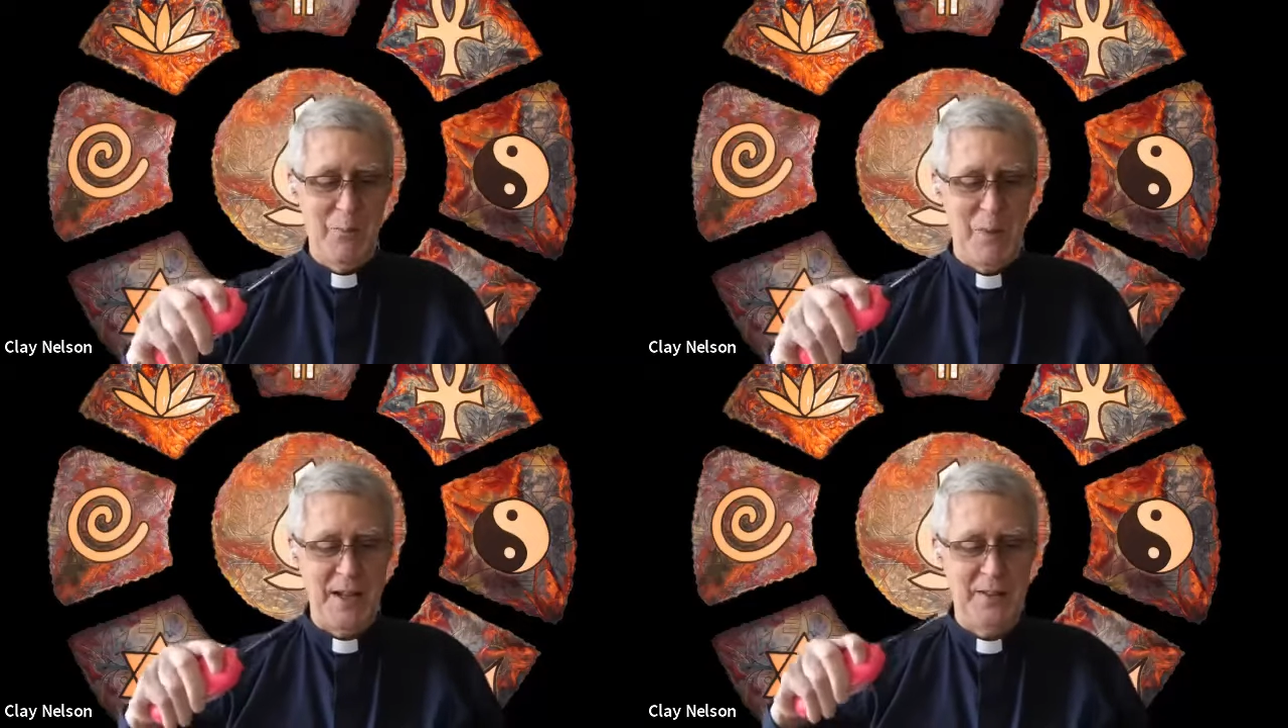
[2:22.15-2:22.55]

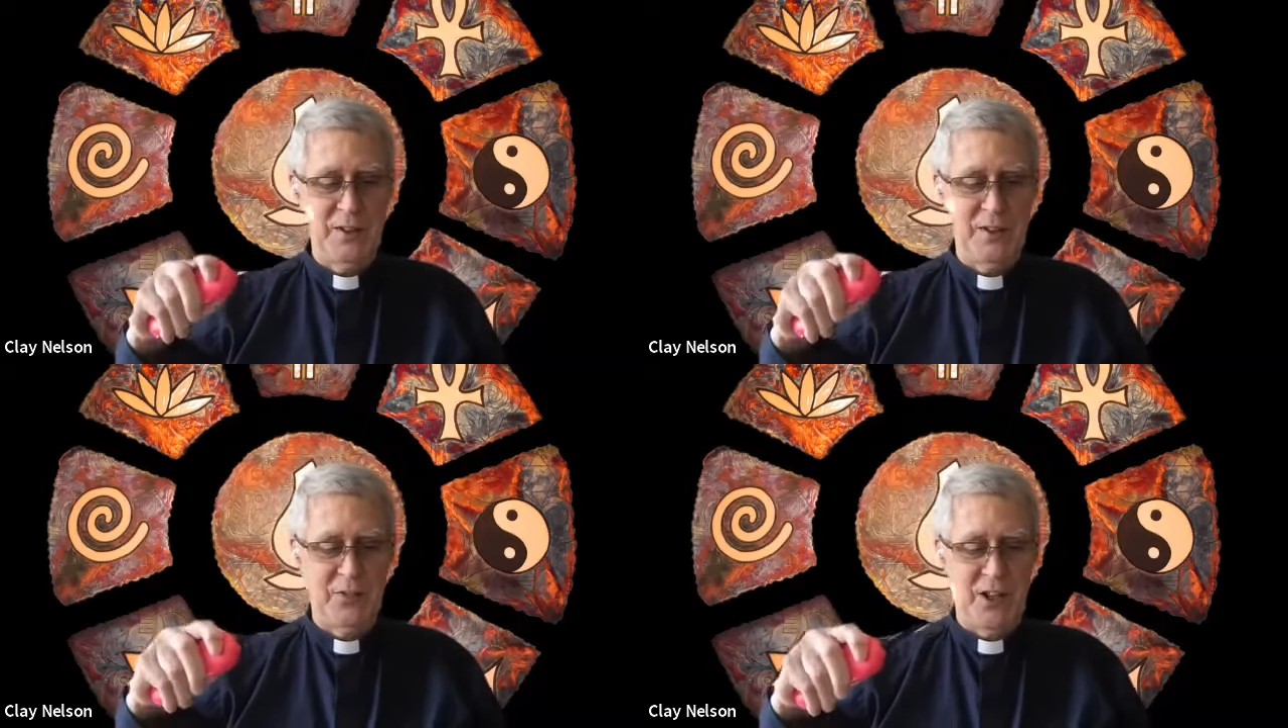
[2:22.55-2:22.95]
May
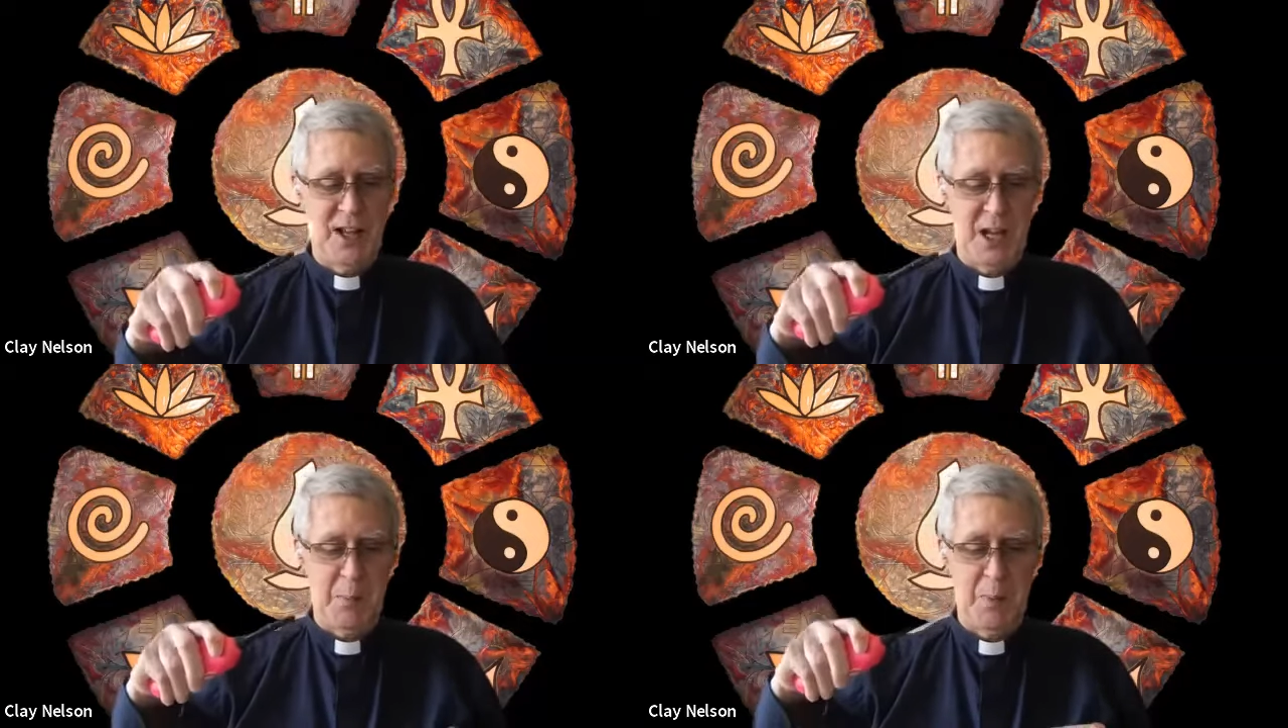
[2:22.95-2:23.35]
this
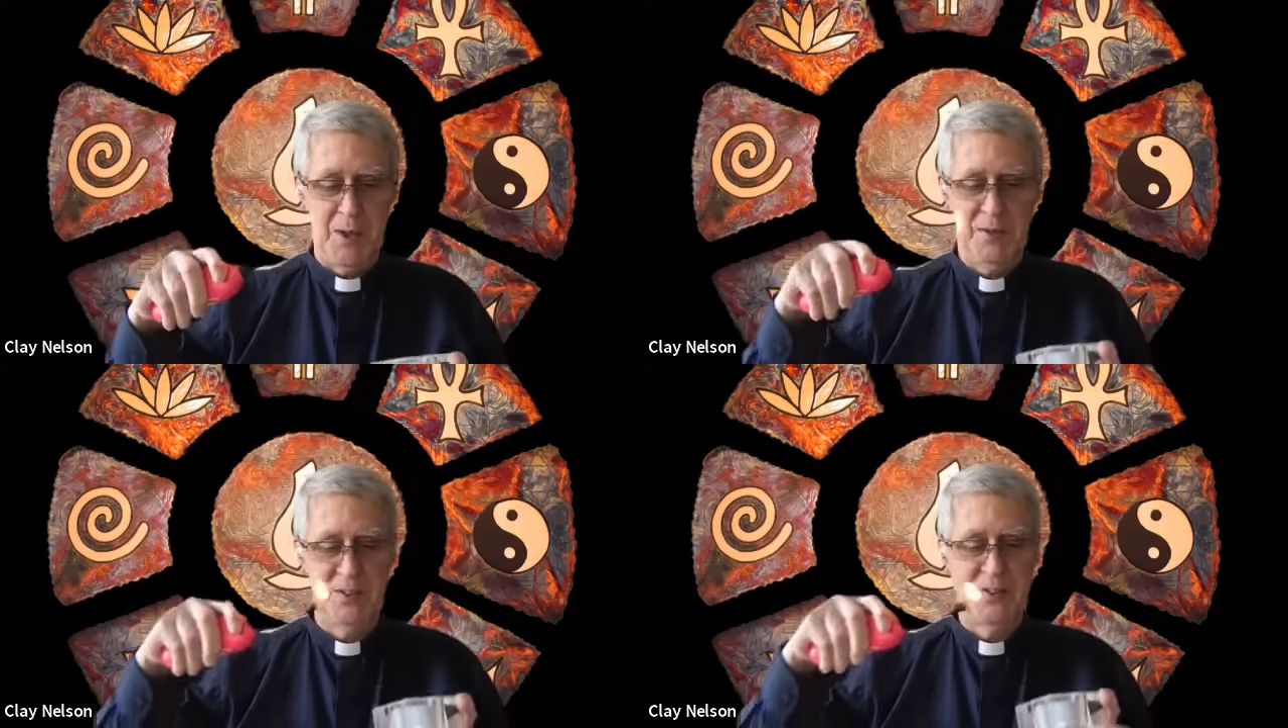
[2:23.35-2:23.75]
flame,
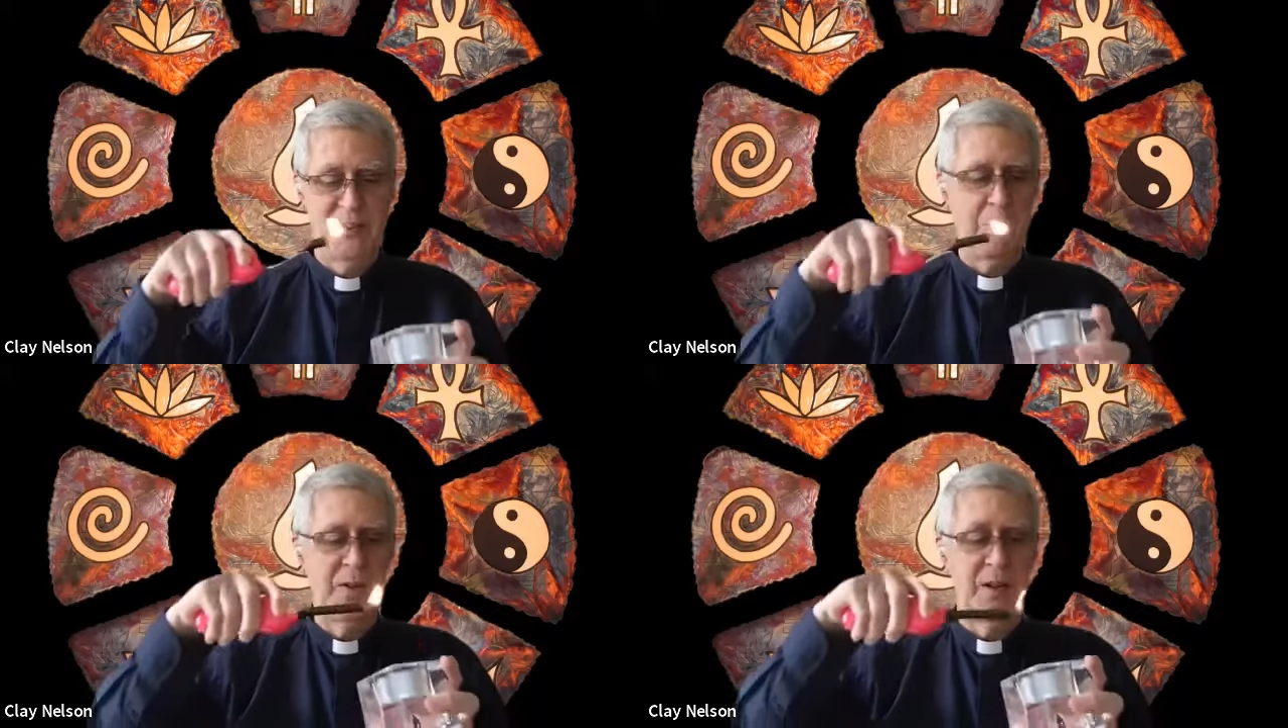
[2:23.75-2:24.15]

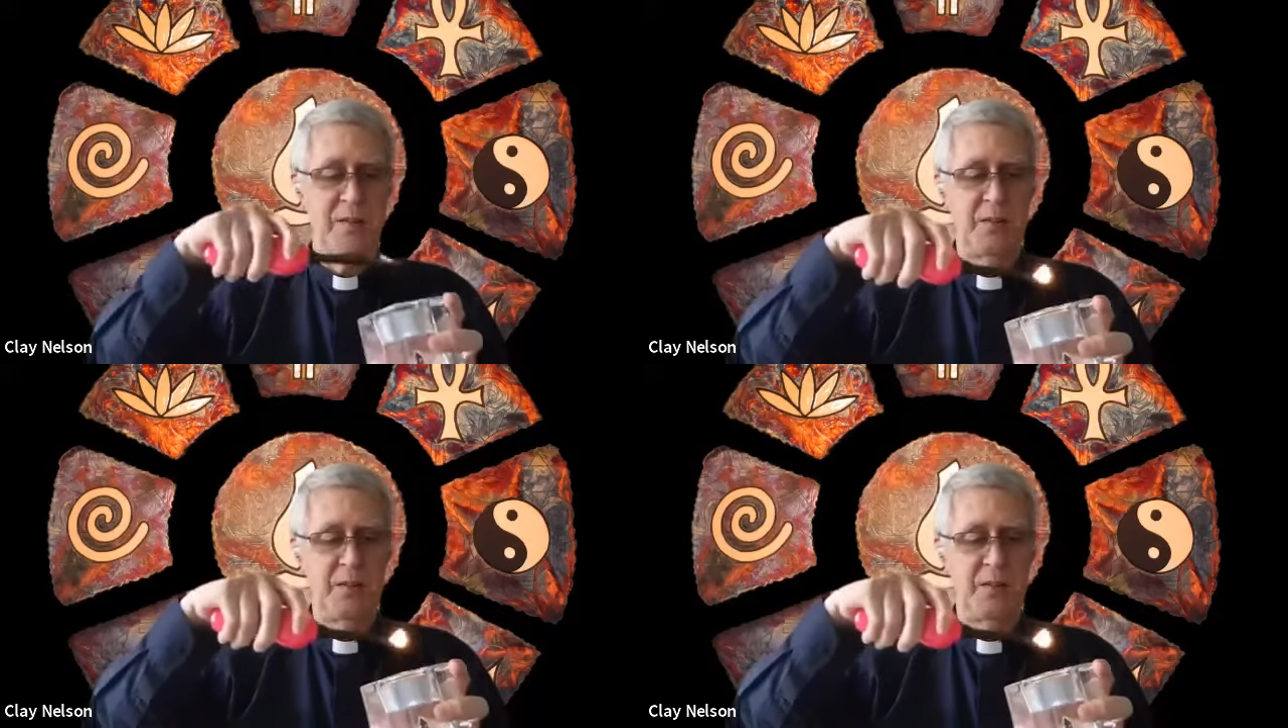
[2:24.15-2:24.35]
symbol of